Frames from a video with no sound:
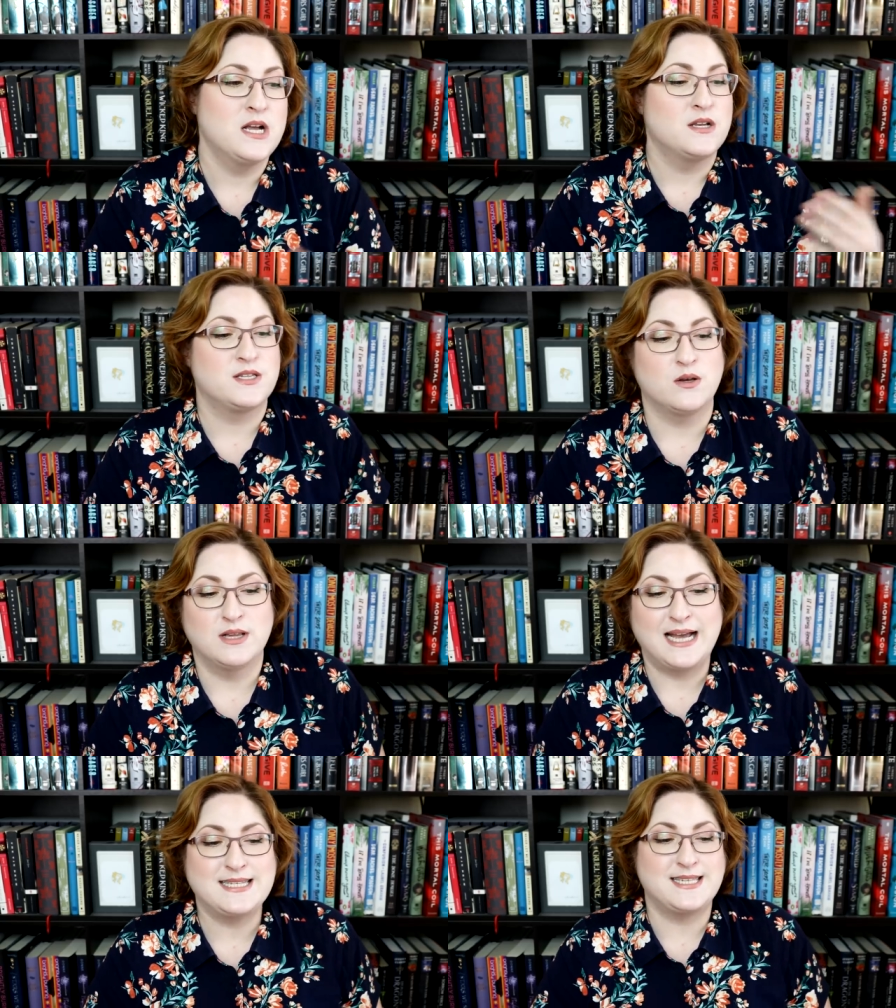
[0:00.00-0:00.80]
So
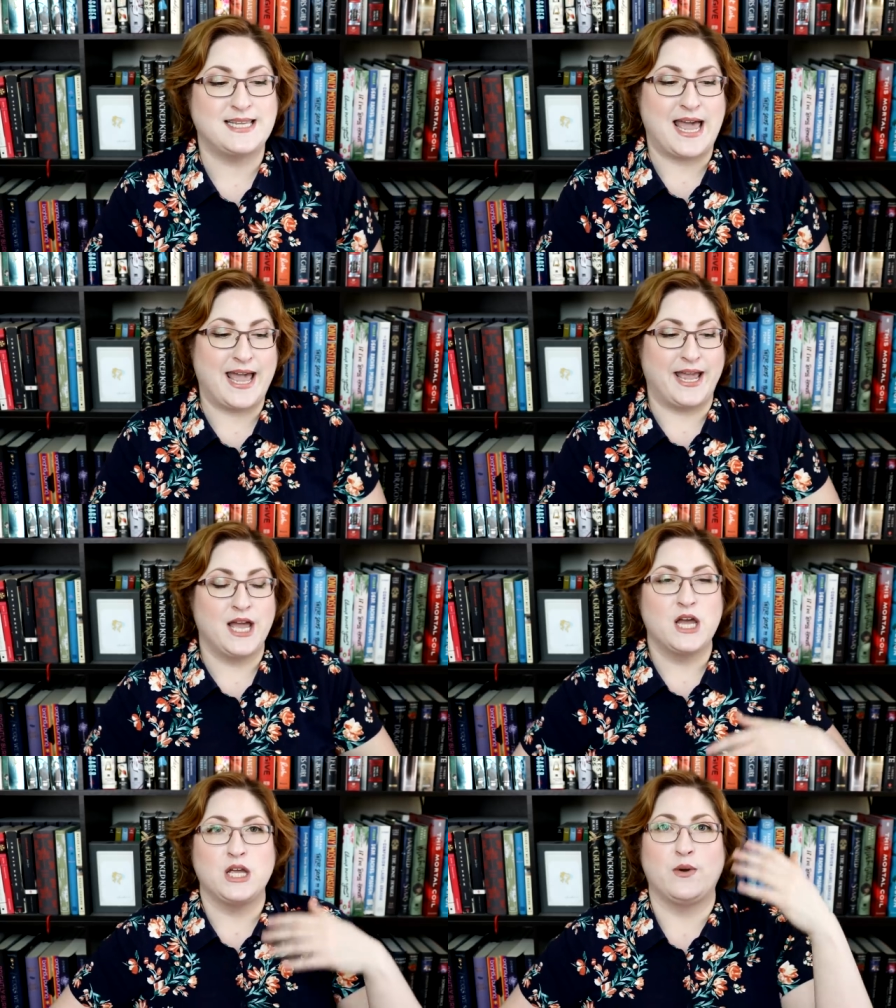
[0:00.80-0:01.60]
let's say
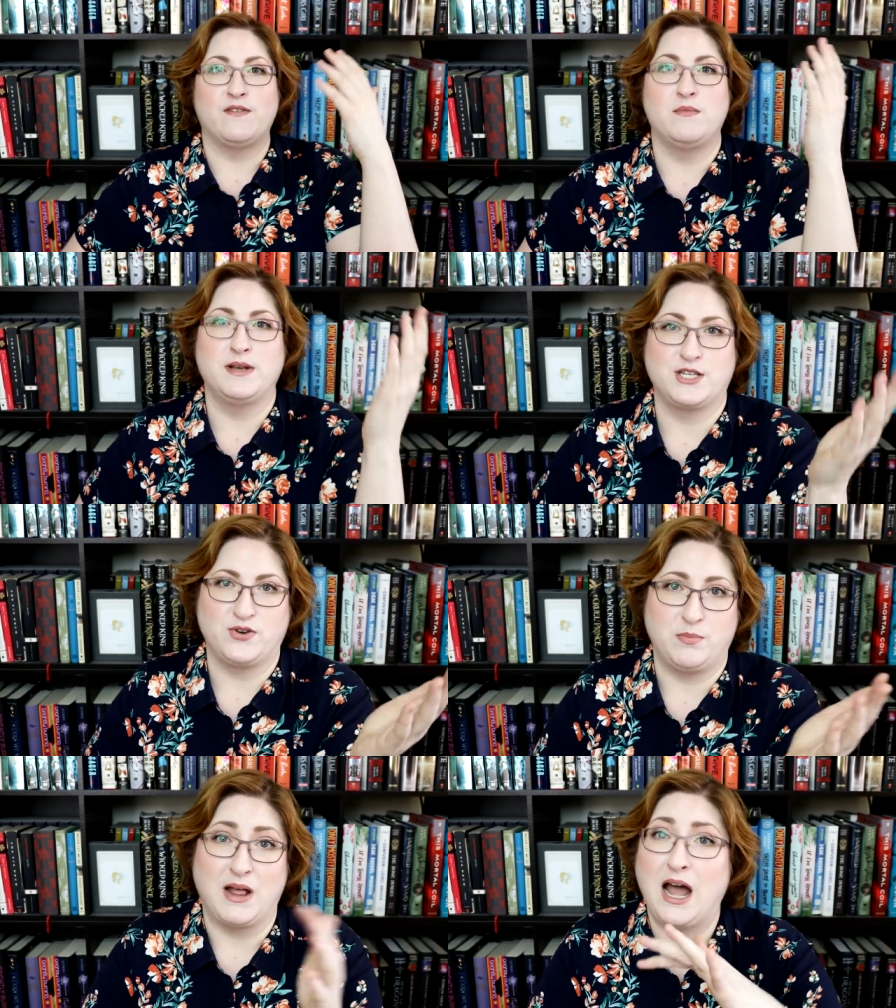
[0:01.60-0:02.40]
you have a
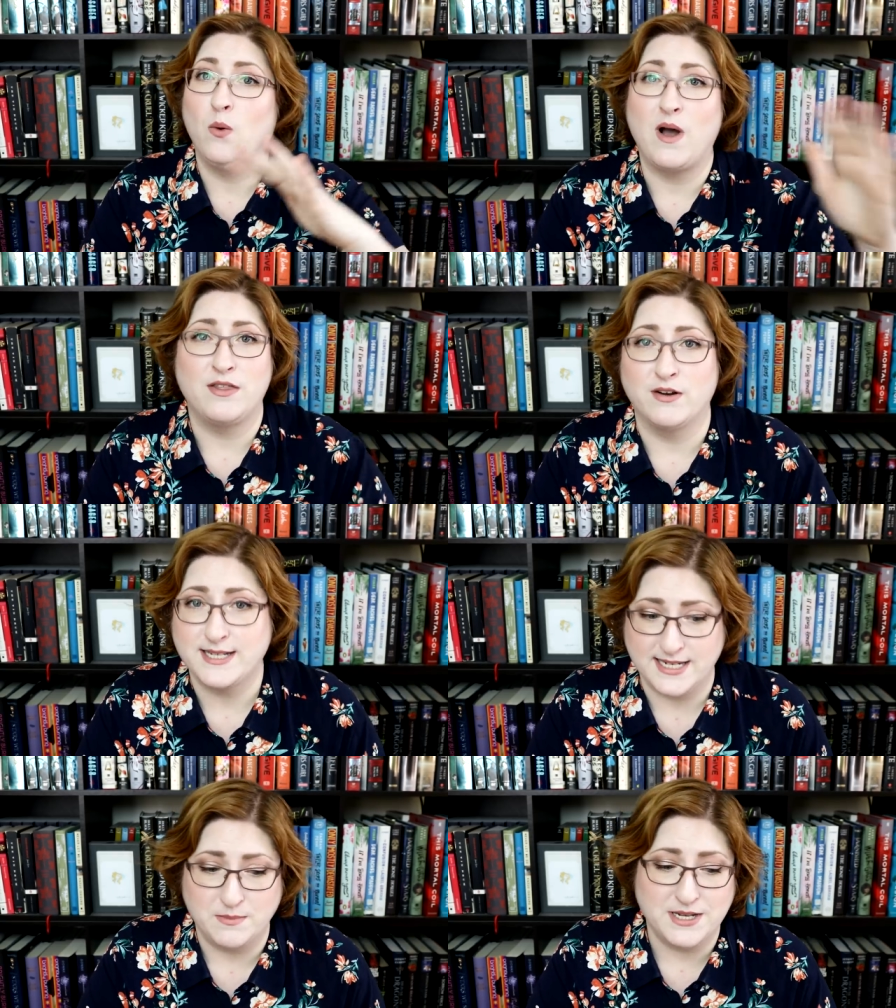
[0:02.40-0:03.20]
mystery plot, whether
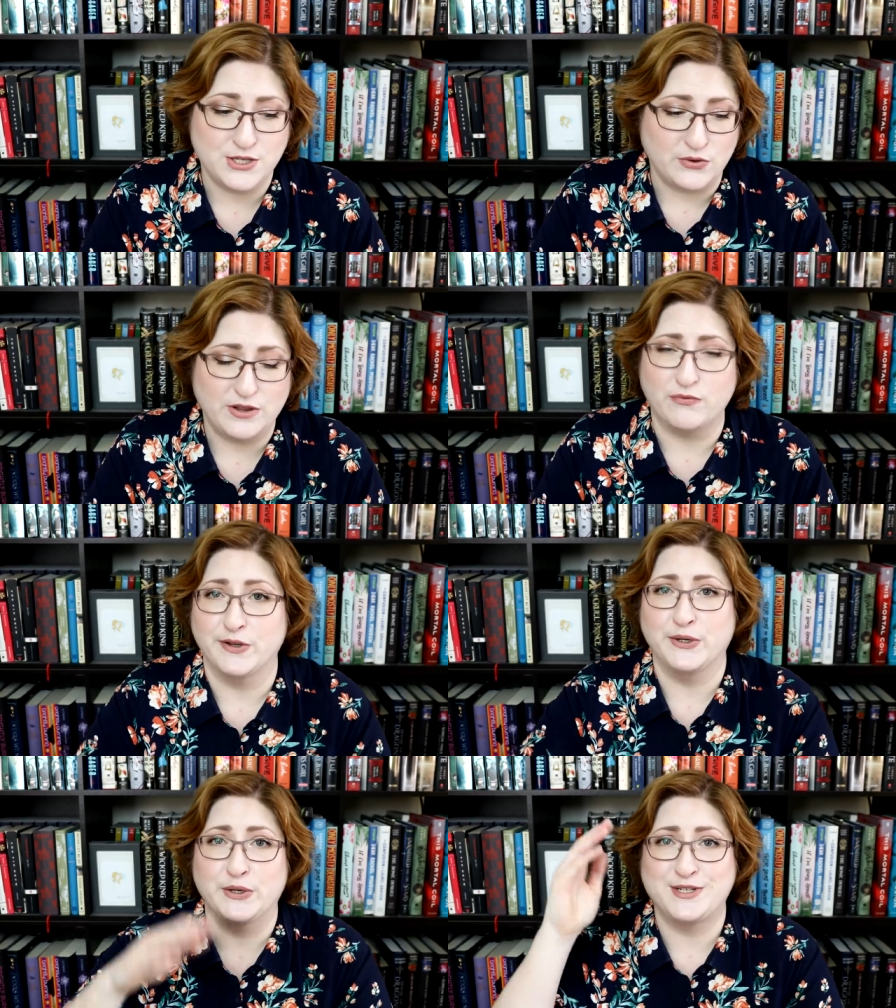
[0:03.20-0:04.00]
it's in a mystery
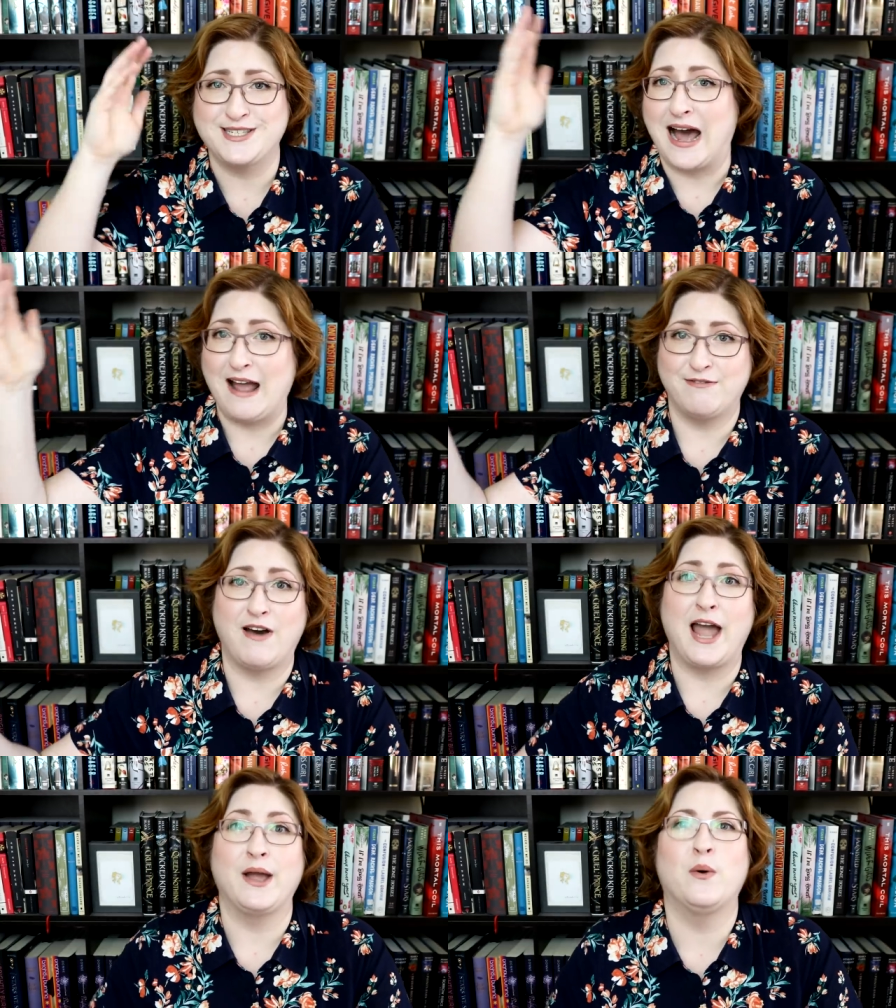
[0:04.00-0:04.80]
thriller, sci-fi,